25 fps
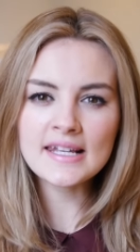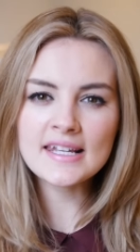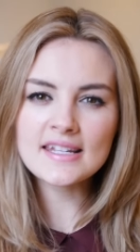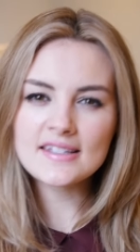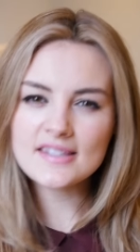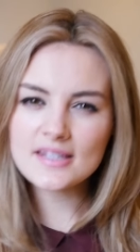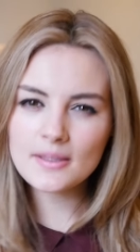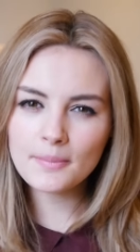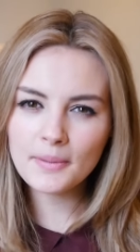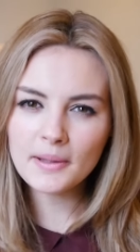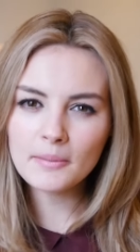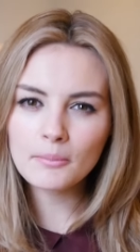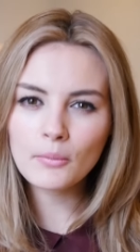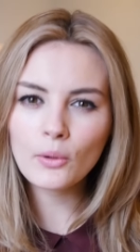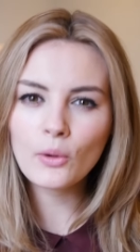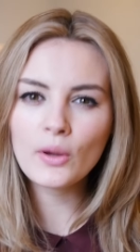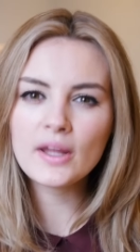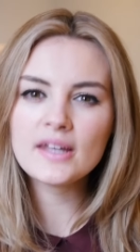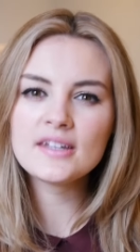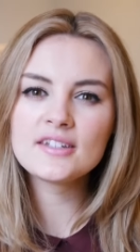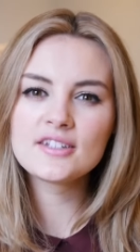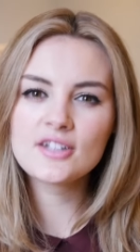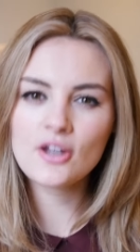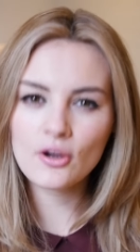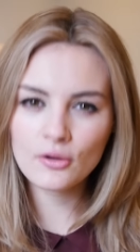a little bit more
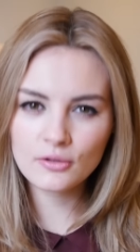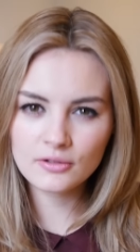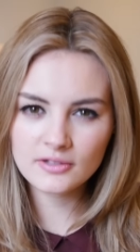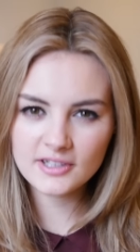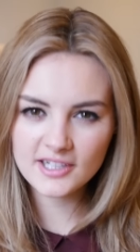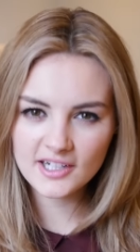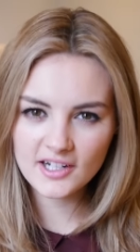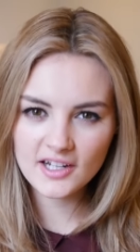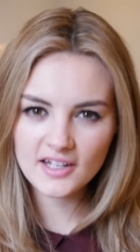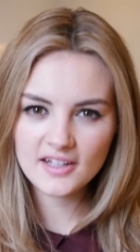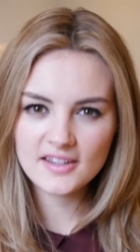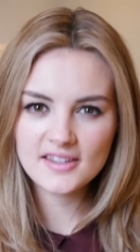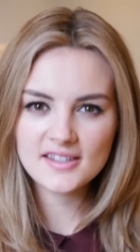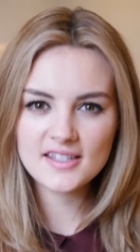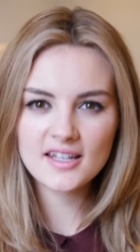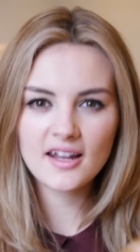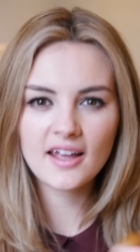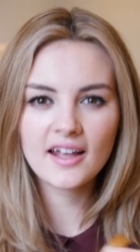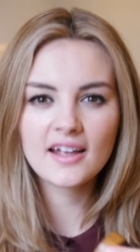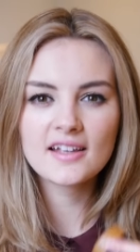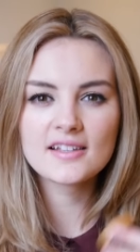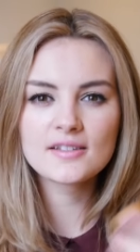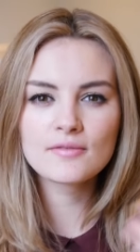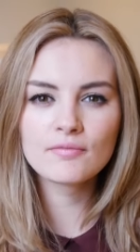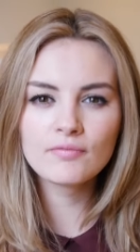indulgent,
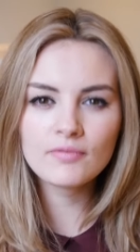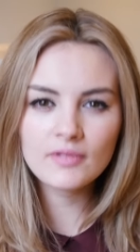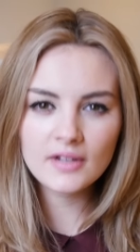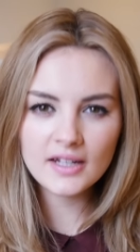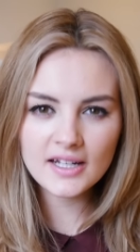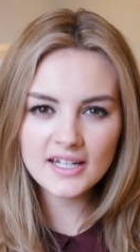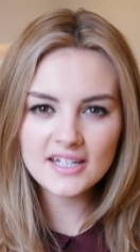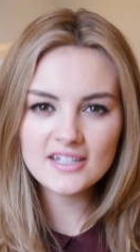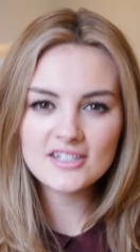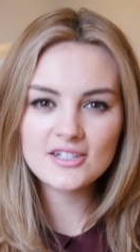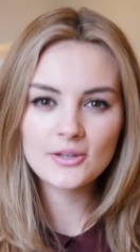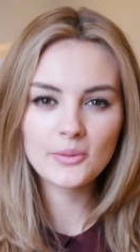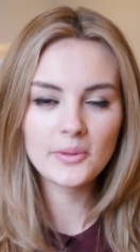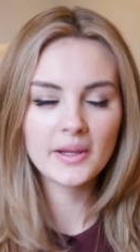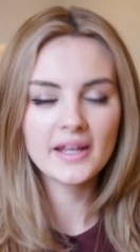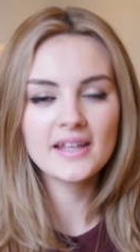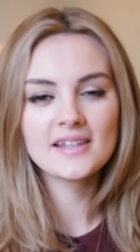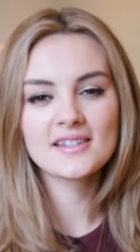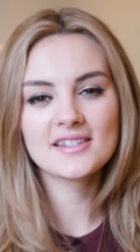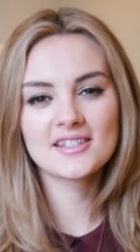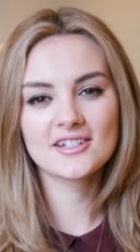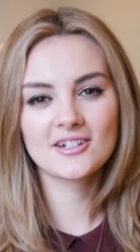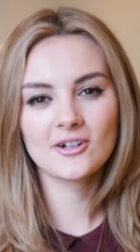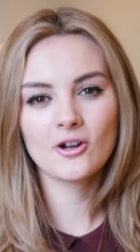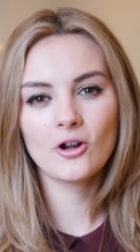like it's really doing
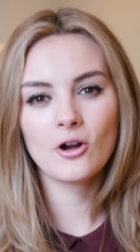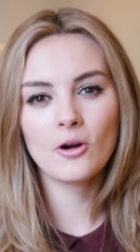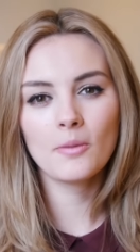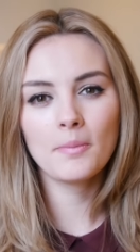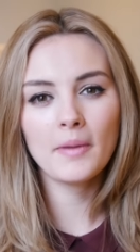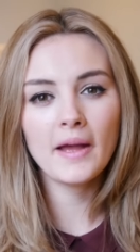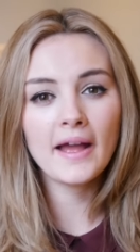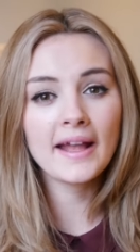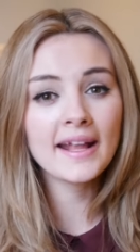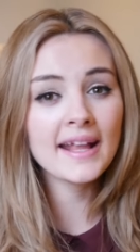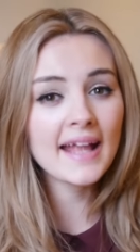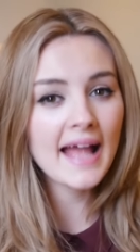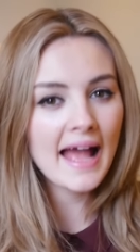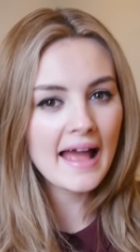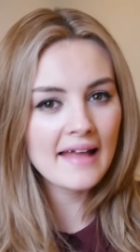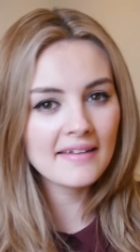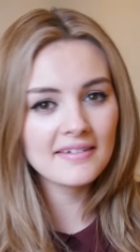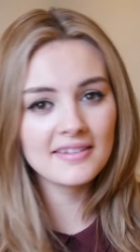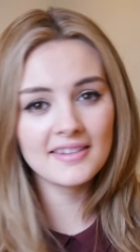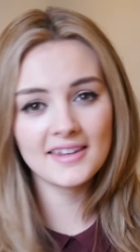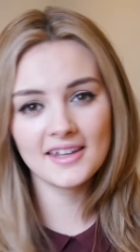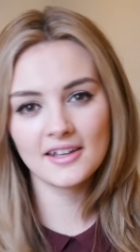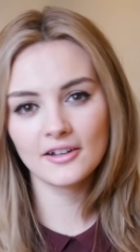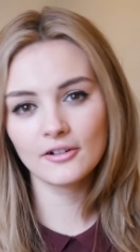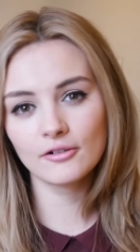its job.
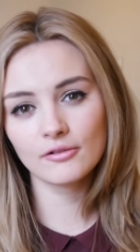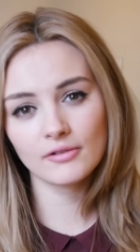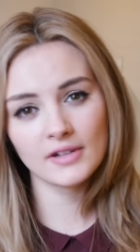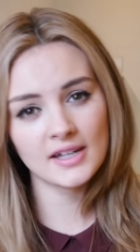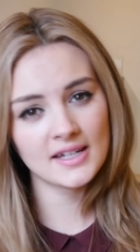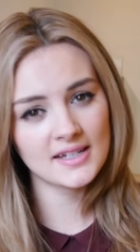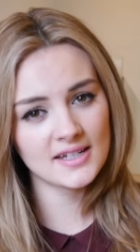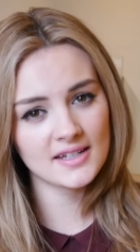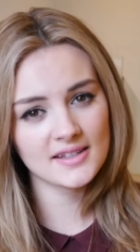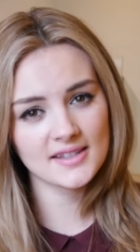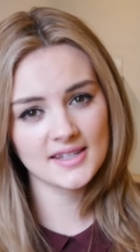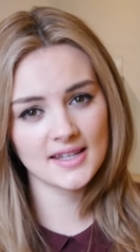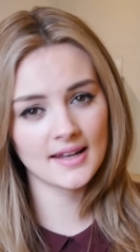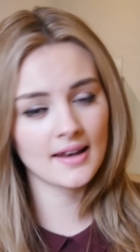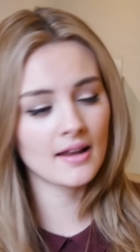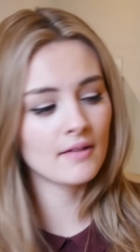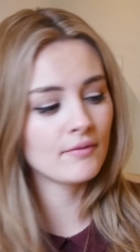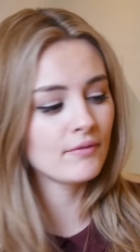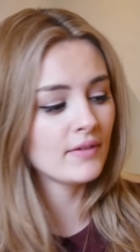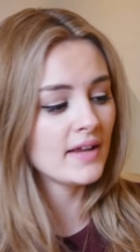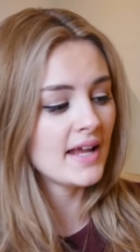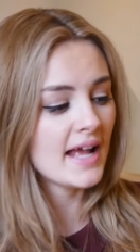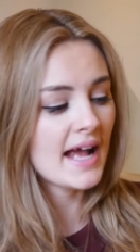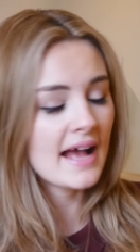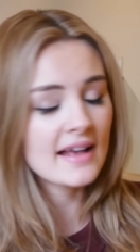Again, the ingredients are
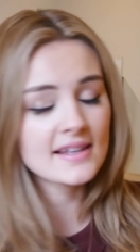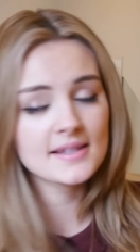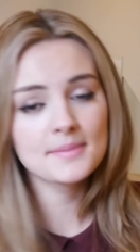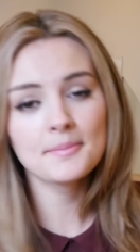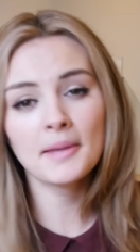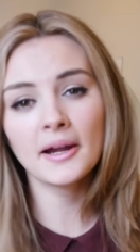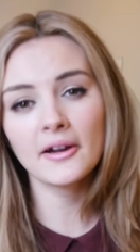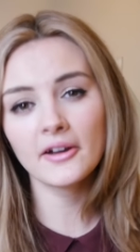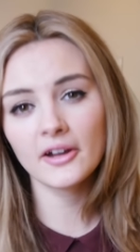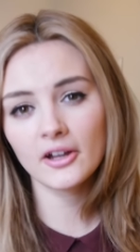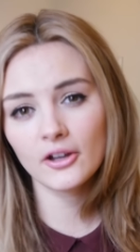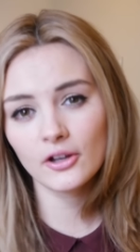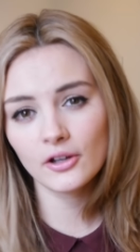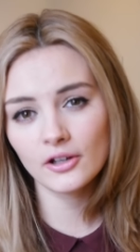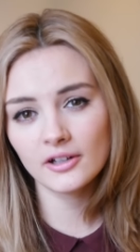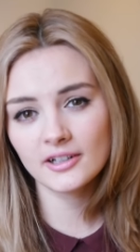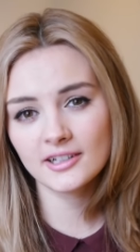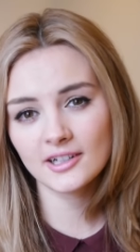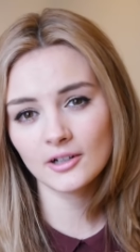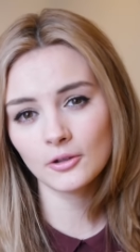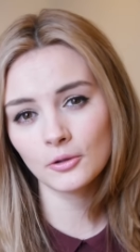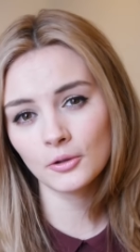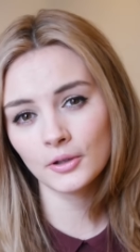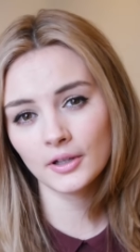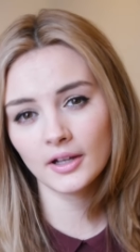lovely. It has
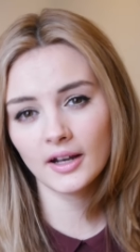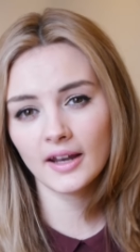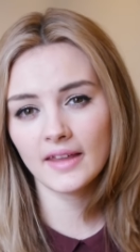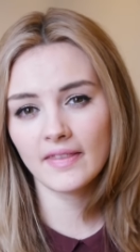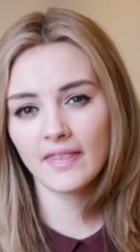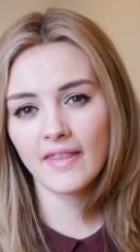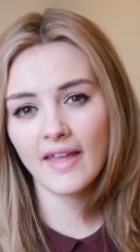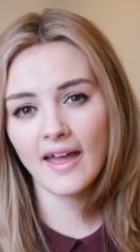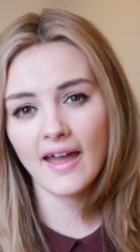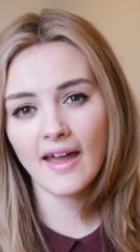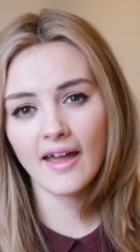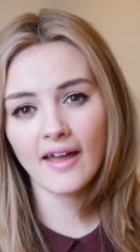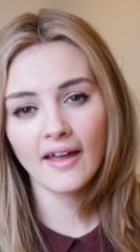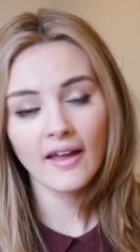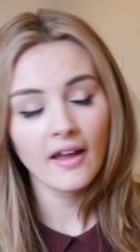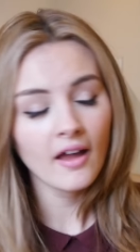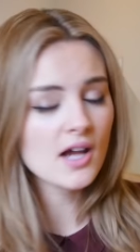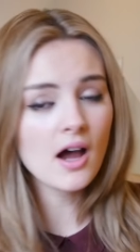maracuja oil in there.